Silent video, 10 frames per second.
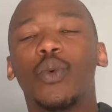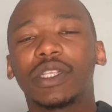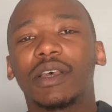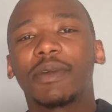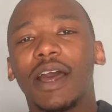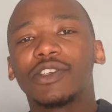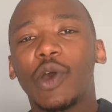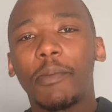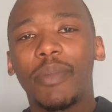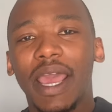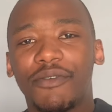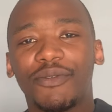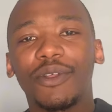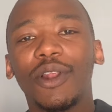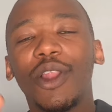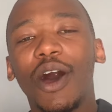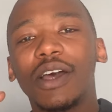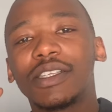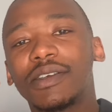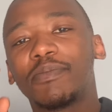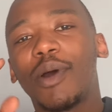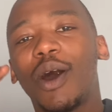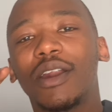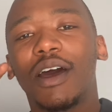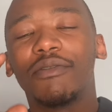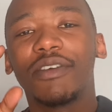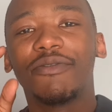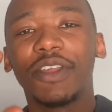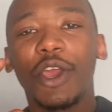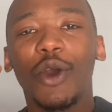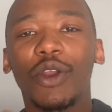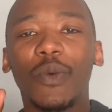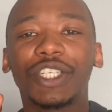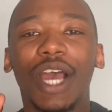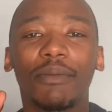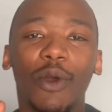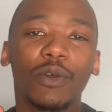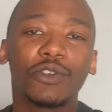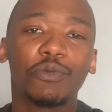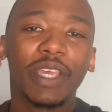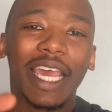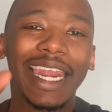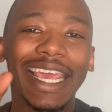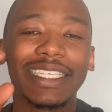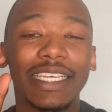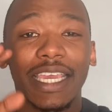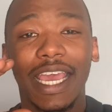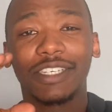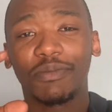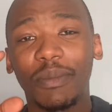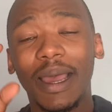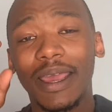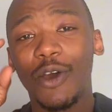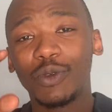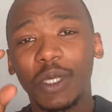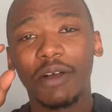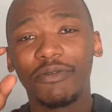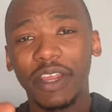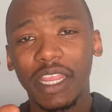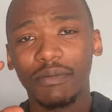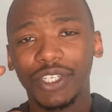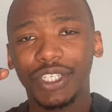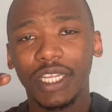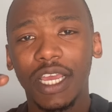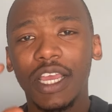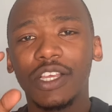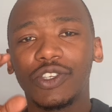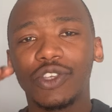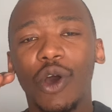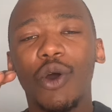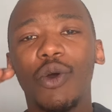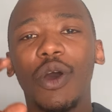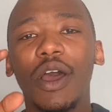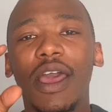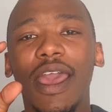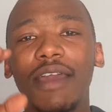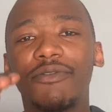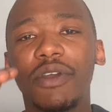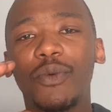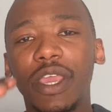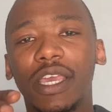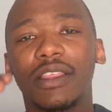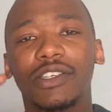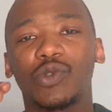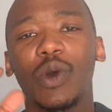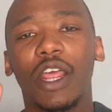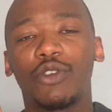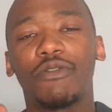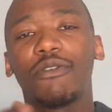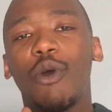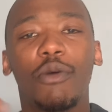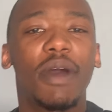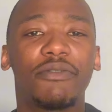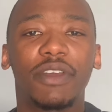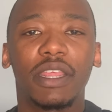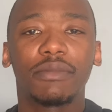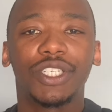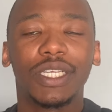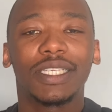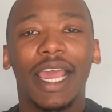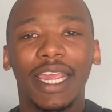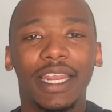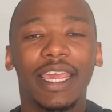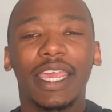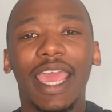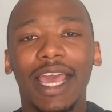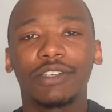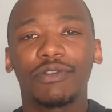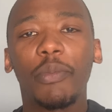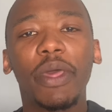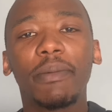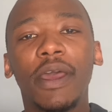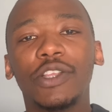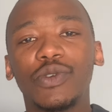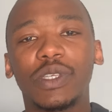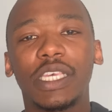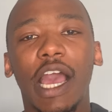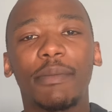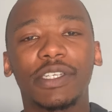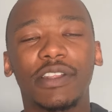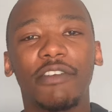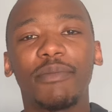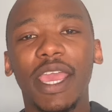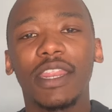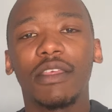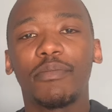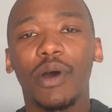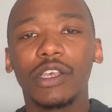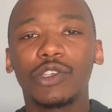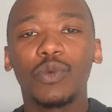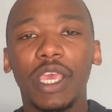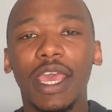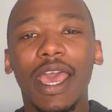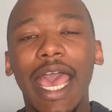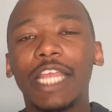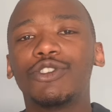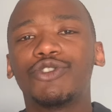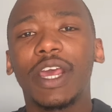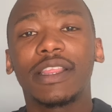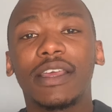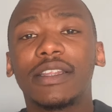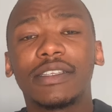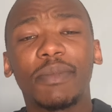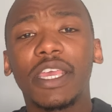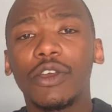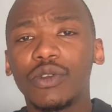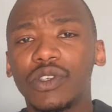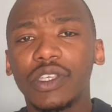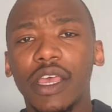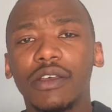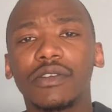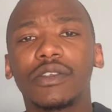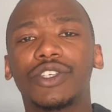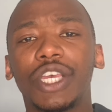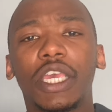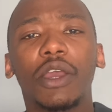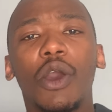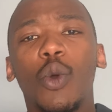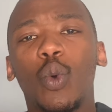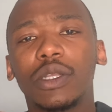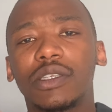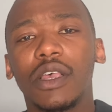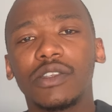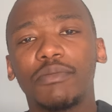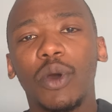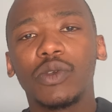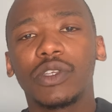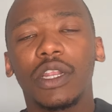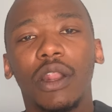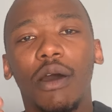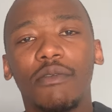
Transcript: What's up, guys? So I'm back for the last part of the video, in which I'm going to be collecting cash for my hotel vending machine. So every week, this is what I do for all my vending machines. I collect cash from them to see how much they've made in the past week, and to track that it's making good sales, checking what sells the most, and